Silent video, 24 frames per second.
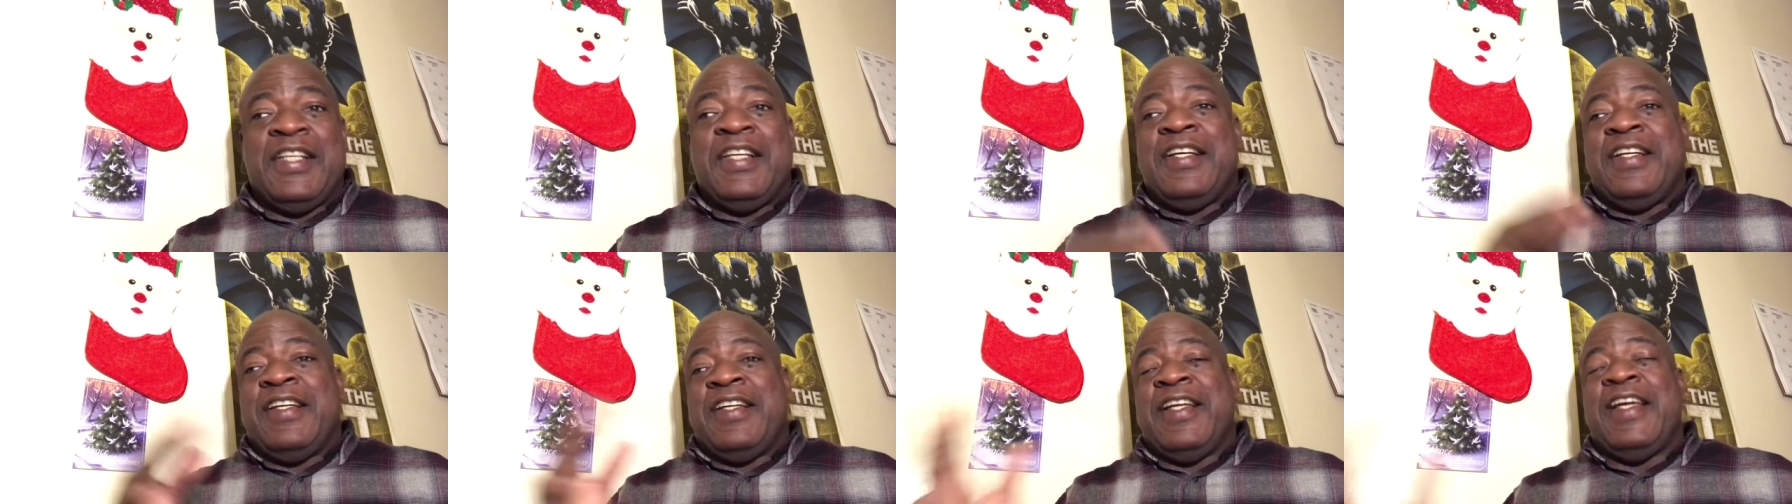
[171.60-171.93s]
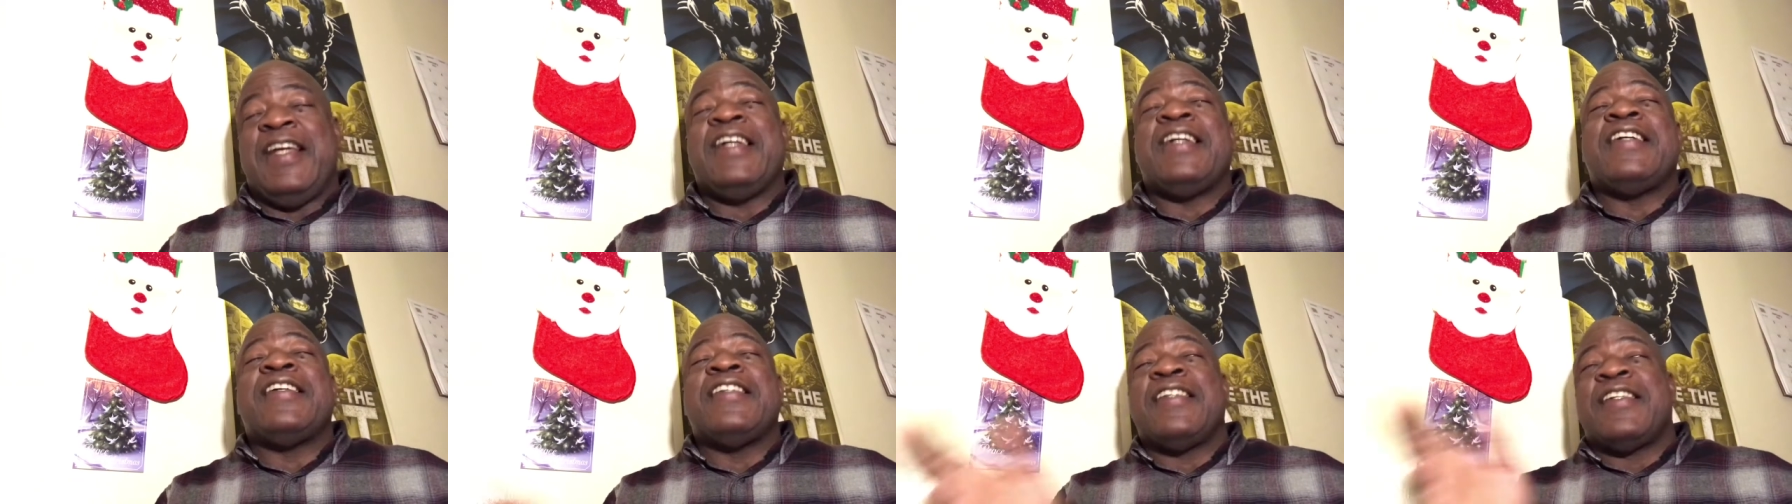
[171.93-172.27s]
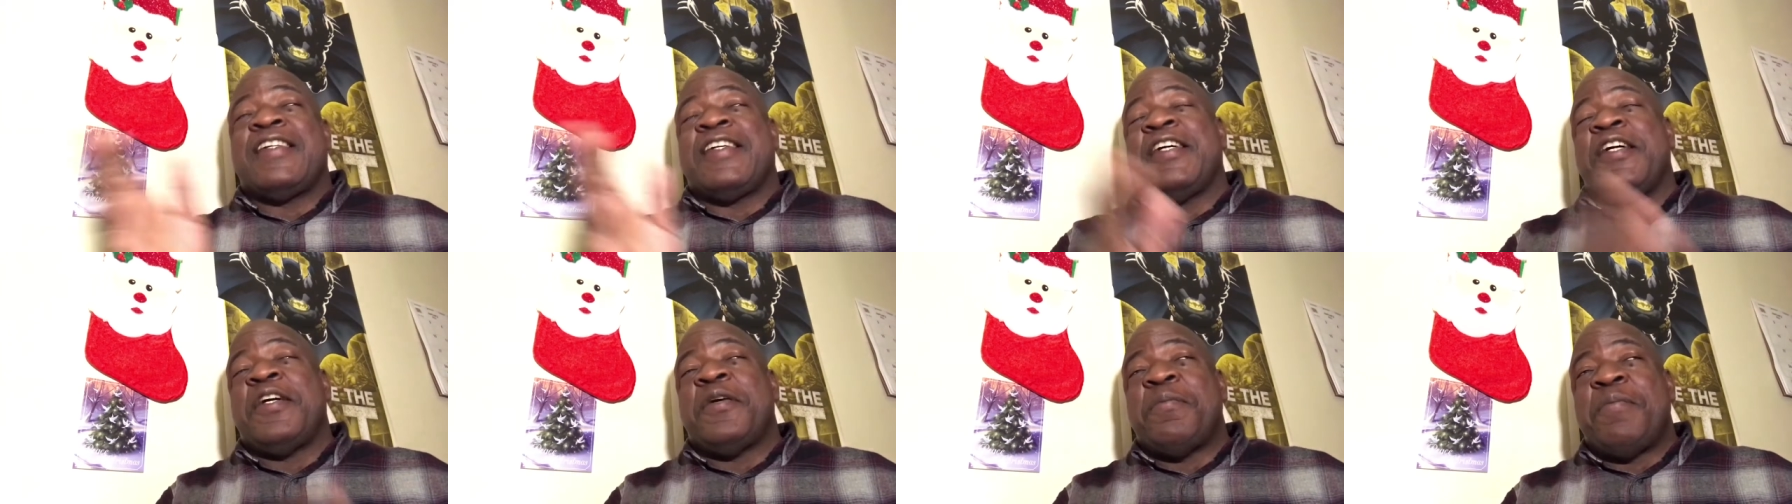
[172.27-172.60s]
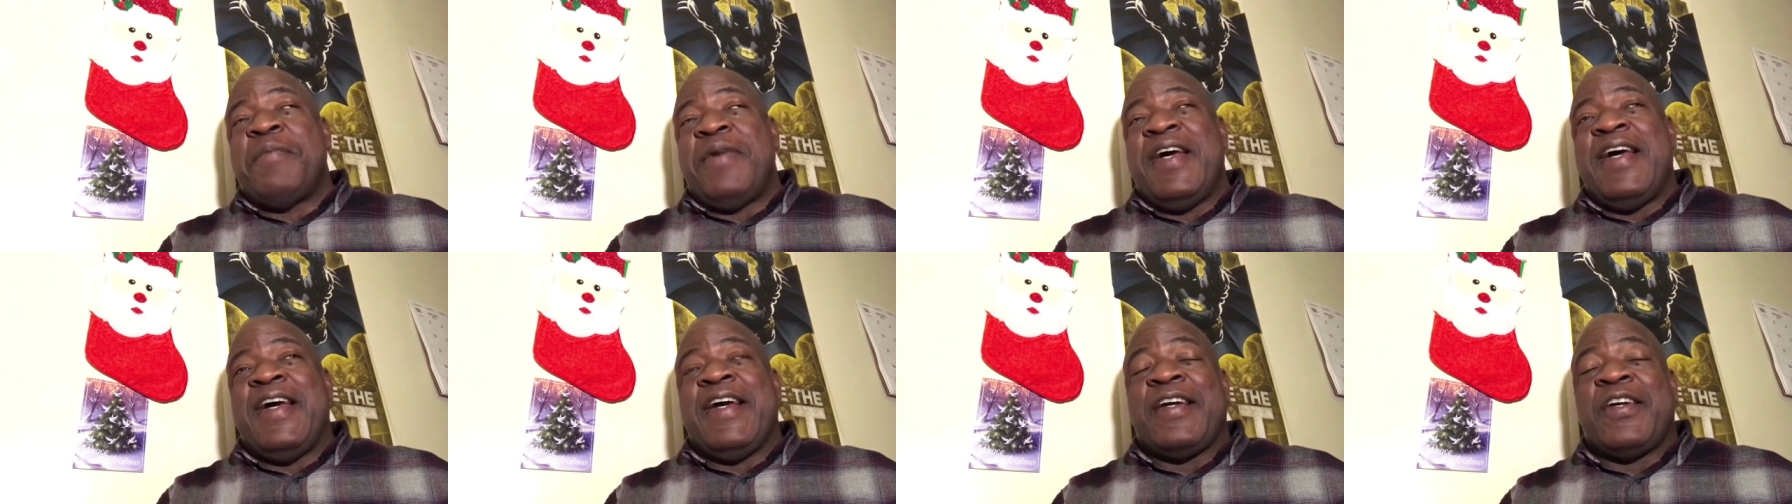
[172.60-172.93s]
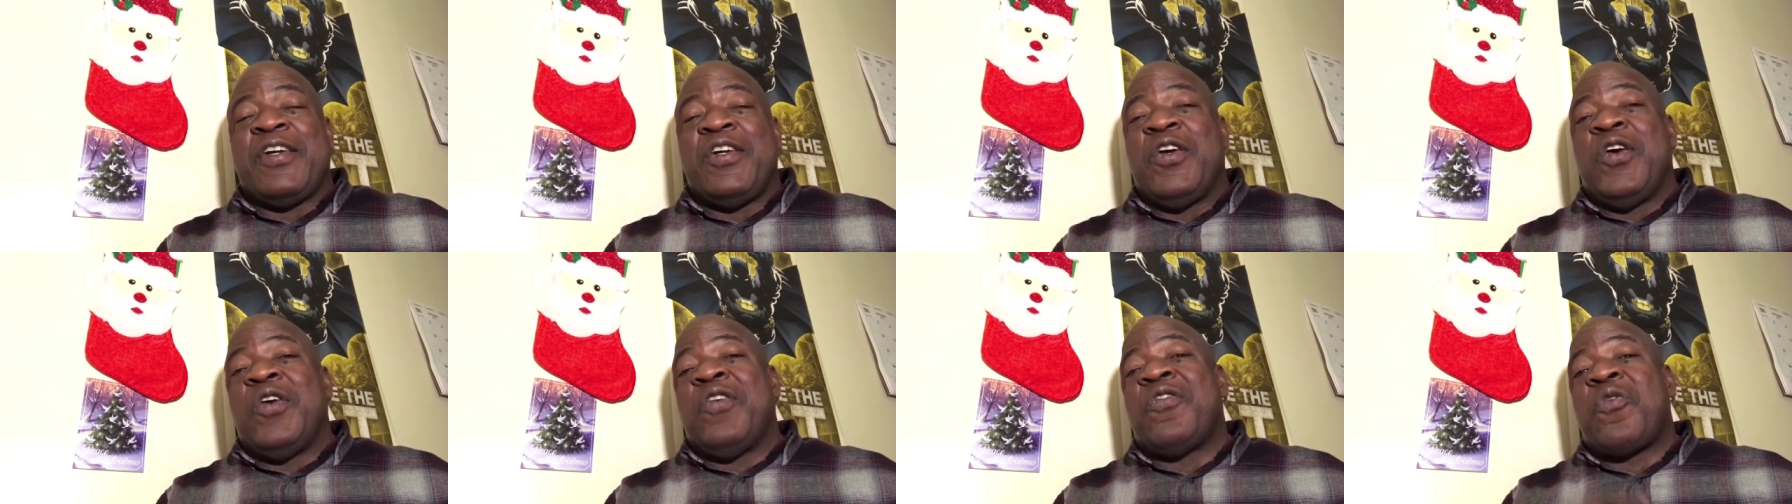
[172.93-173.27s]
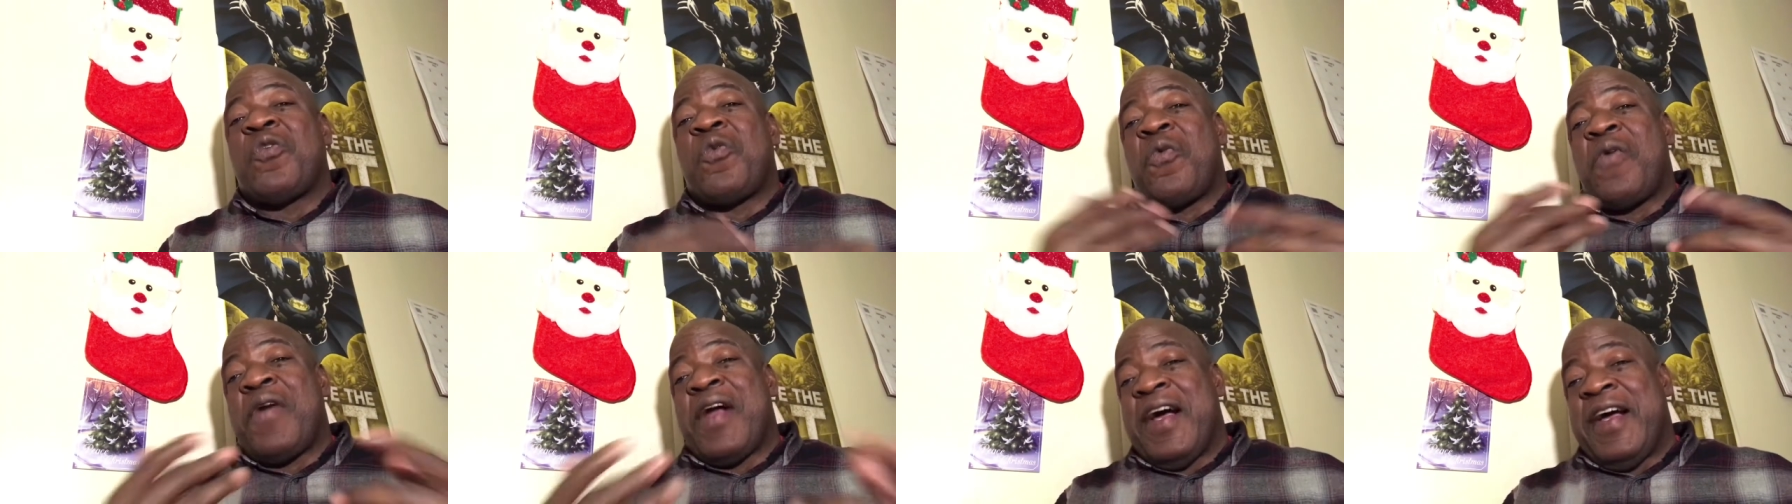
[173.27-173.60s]
they could have come back and
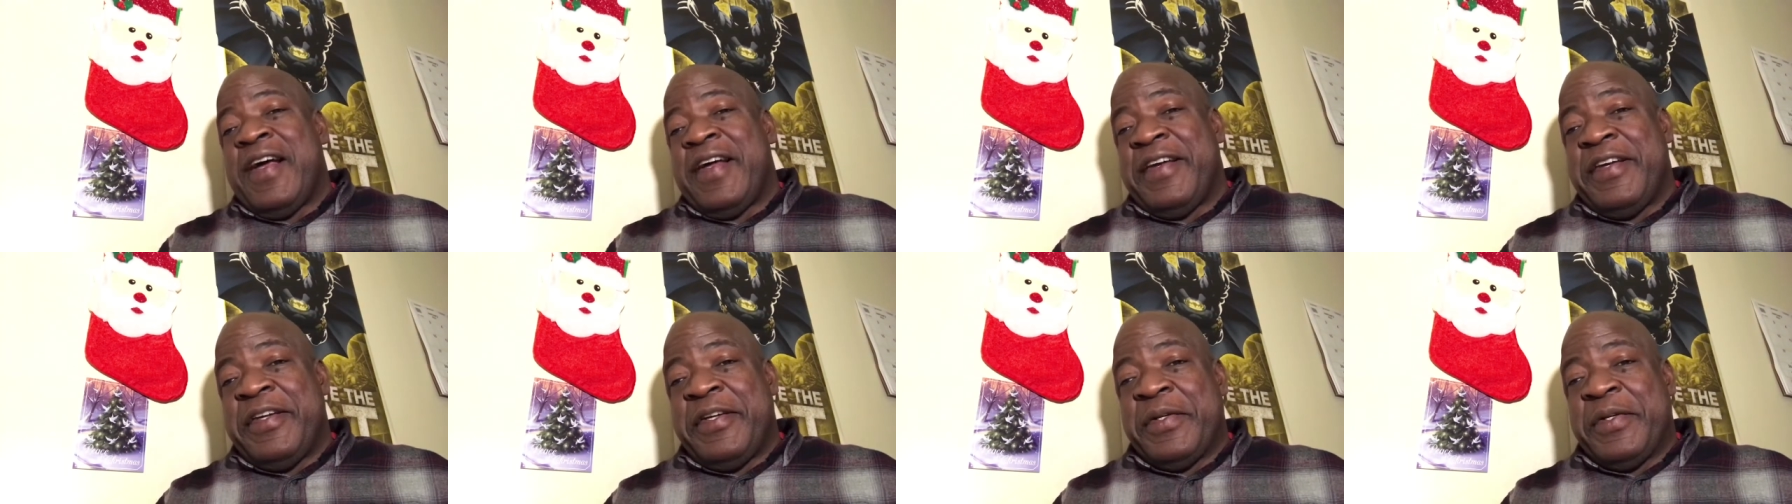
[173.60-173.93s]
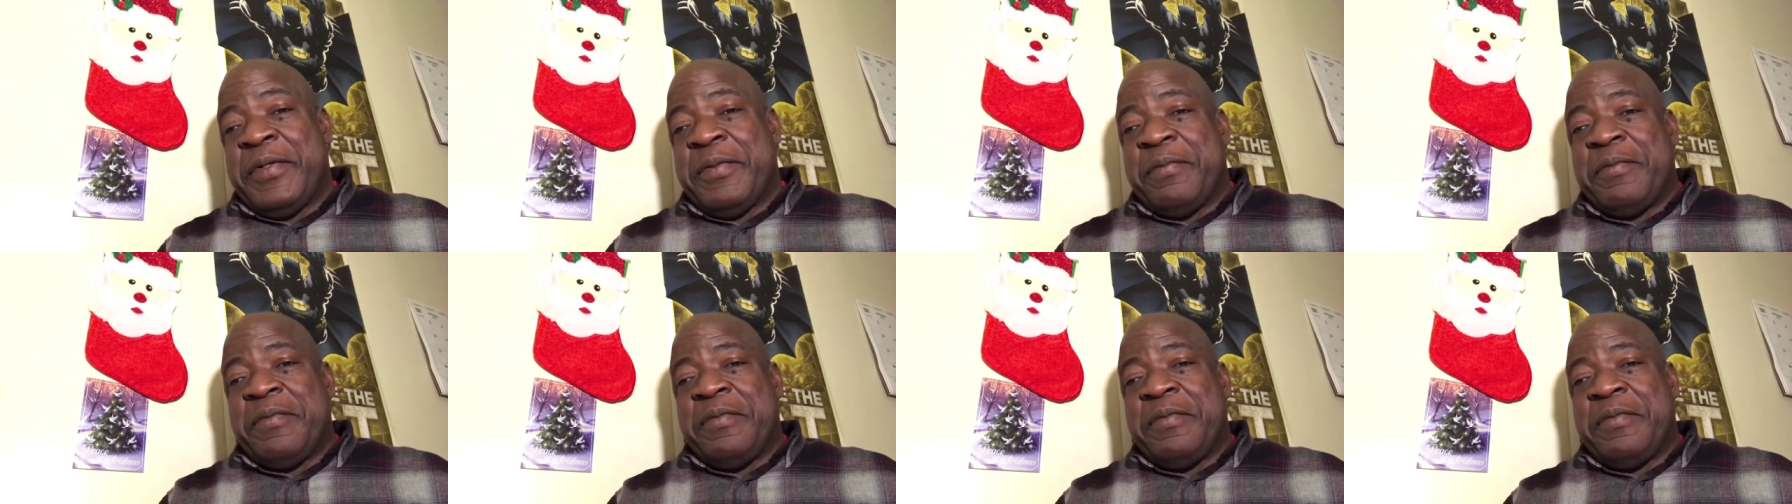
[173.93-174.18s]
override him.